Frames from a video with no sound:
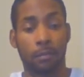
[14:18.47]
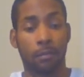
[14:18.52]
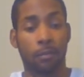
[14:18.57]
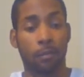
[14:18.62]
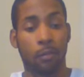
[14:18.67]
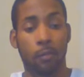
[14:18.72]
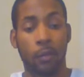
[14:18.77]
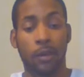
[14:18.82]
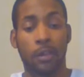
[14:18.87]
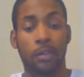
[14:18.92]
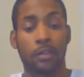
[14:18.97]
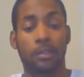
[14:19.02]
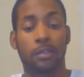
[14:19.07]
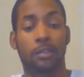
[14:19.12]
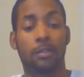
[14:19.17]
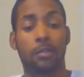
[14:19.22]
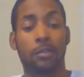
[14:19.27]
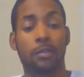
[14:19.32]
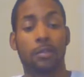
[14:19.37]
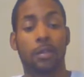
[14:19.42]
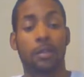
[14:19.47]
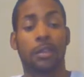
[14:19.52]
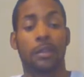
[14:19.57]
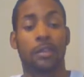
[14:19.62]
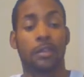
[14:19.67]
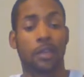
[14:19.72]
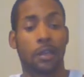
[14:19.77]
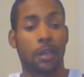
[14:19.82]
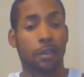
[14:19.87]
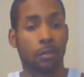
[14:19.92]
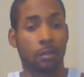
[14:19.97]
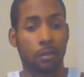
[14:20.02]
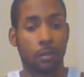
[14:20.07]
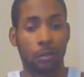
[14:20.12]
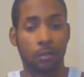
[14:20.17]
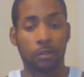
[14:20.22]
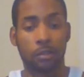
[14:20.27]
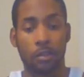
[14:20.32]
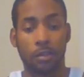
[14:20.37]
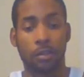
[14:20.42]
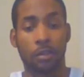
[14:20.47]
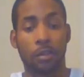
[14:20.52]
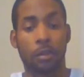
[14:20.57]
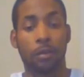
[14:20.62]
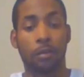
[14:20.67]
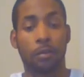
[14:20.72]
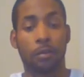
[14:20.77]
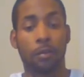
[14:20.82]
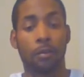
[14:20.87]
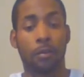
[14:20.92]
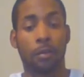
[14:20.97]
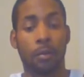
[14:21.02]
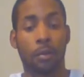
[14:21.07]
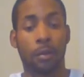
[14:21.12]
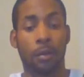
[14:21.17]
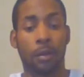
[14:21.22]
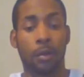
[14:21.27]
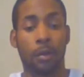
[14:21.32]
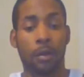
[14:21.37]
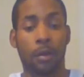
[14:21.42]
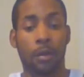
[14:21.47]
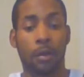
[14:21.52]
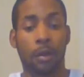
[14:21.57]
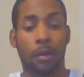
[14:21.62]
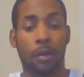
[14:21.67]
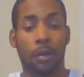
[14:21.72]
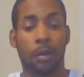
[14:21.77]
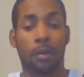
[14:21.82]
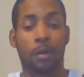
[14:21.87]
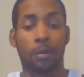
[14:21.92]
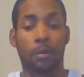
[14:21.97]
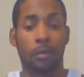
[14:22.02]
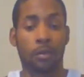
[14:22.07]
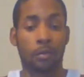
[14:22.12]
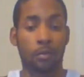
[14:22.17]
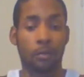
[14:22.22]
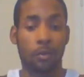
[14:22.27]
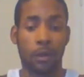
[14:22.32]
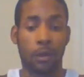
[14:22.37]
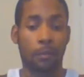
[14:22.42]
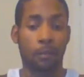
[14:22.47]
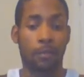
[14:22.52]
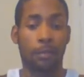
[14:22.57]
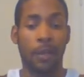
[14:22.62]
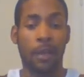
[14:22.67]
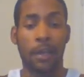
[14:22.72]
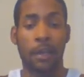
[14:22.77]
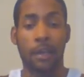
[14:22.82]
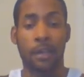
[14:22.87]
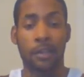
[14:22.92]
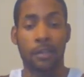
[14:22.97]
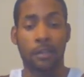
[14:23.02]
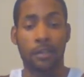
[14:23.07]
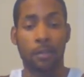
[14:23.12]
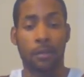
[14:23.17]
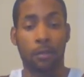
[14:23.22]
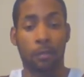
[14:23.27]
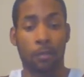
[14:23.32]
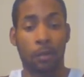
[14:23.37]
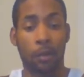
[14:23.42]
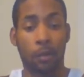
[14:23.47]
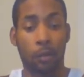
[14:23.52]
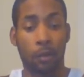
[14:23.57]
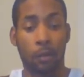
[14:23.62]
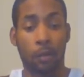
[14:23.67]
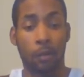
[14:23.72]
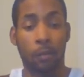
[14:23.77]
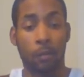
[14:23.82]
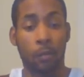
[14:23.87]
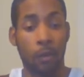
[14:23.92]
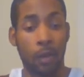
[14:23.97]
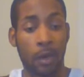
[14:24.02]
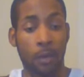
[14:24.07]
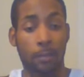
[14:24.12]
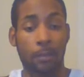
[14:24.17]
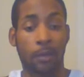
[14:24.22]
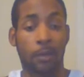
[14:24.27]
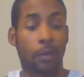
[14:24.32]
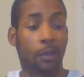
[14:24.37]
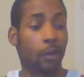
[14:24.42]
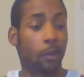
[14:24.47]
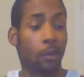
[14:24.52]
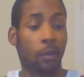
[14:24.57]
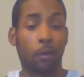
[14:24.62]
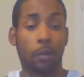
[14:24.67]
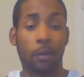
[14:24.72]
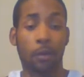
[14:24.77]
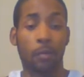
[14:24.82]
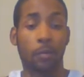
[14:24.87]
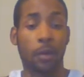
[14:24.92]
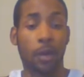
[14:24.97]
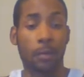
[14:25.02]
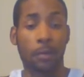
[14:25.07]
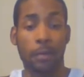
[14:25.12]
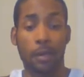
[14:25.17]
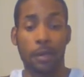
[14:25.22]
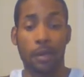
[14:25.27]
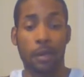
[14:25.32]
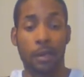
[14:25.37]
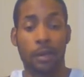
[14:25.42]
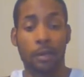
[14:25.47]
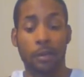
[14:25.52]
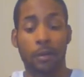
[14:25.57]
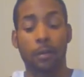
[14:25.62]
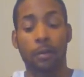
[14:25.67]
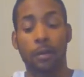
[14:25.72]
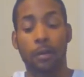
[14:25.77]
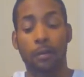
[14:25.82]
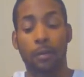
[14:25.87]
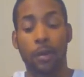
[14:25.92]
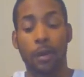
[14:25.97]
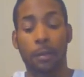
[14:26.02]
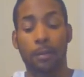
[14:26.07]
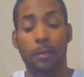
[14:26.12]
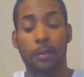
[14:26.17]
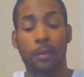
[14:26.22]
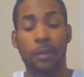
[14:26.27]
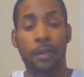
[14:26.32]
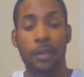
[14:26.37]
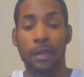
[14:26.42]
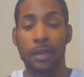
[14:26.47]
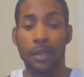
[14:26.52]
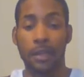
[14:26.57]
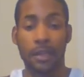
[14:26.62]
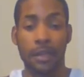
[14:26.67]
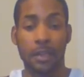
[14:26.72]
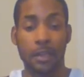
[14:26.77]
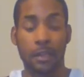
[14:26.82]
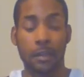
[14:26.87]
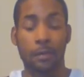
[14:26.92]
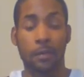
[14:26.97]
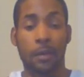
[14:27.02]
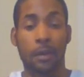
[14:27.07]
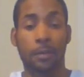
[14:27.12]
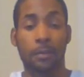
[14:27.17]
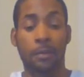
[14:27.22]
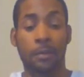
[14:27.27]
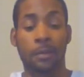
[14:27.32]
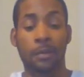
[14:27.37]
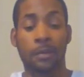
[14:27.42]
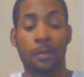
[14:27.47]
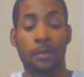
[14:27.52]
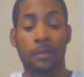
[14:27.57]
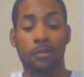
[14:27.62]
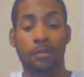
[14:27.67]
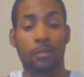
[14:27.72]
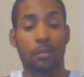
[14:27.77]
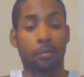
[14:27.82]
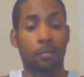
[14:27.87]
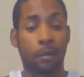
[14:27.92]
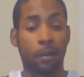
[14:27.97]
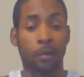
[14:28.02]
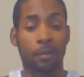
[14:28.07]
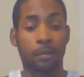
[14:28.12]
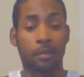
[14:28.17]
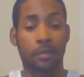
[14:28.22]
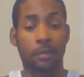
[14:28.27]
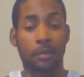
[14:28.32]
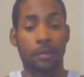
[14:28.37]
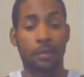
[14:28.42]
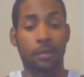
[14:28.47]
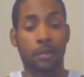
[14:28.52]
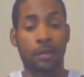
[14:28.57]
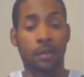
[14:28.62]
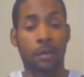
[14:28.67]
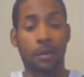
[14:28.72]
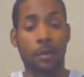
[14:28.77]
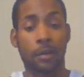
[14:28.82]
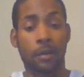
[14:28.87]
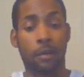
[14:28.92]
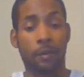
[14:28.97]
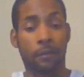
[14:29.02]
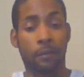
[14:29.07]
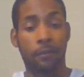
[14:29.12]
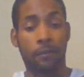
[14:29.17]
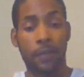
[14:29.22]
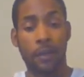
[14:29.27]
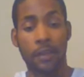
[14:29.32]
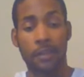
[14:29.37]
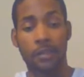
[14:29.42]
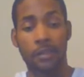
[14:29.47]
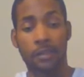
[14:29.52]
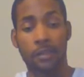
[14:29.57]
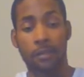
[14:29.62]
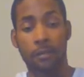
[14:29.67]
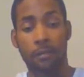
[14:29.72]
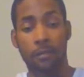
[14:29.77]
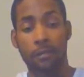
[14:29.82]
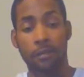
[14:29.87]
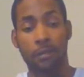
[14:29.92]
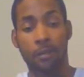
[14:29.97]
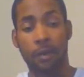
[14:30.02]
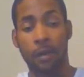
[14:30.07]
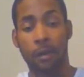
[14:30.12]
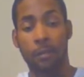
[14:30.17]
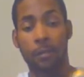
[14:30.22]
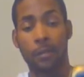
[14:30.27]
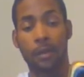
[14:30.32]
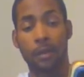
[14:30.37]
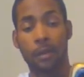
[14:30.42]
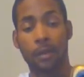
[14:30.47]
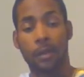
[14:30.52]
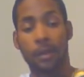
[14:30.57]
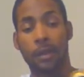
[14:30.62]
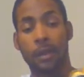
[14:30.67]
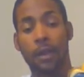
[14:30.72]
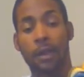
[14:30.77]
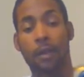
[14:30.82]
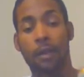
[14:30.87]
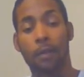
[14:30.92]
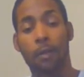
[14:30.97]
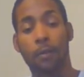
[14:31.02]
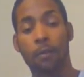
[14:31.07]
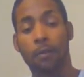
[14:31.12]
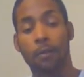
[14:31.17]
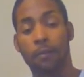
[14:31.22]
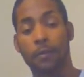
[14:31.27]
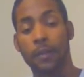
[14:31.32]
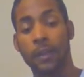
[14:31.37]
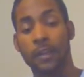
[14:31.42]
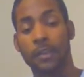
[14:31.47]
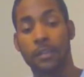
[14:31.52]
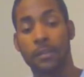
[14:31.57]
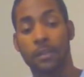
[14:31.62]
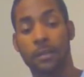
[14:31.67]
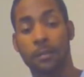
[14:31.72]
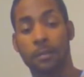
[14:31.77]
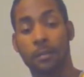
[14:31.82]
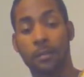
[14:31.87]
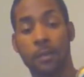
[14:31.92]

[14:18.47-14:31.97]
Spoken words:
ways to do things. Like you should know you never pass a weapon, loaded weapon, unloaded weapon, any weapon to a person facing them, you know what I mean? Let alone facing them